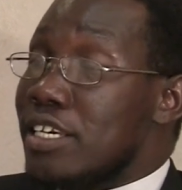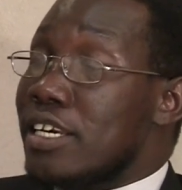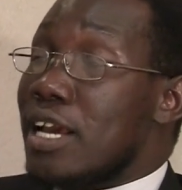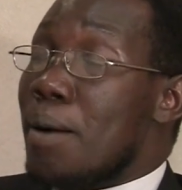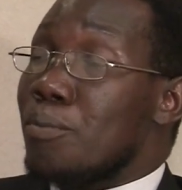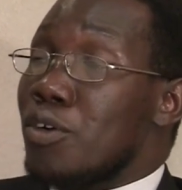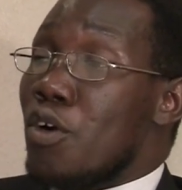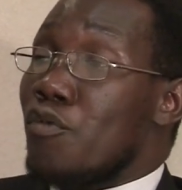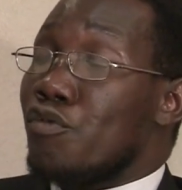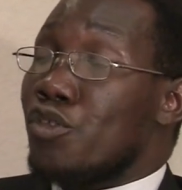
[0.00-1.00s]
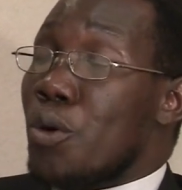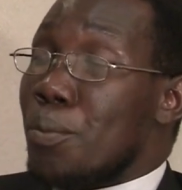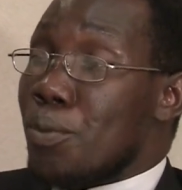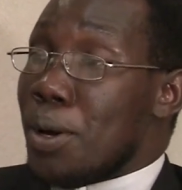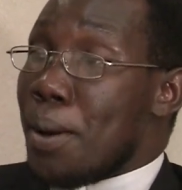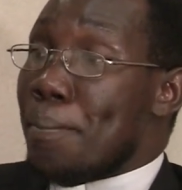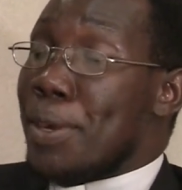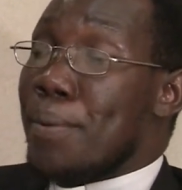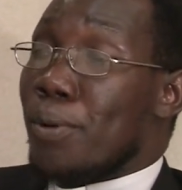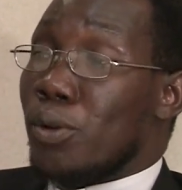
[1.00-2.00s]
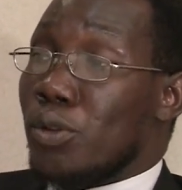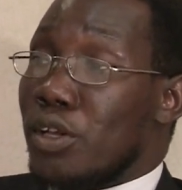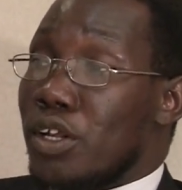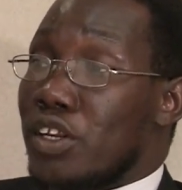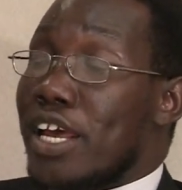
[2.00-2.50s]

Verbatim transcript: that come from people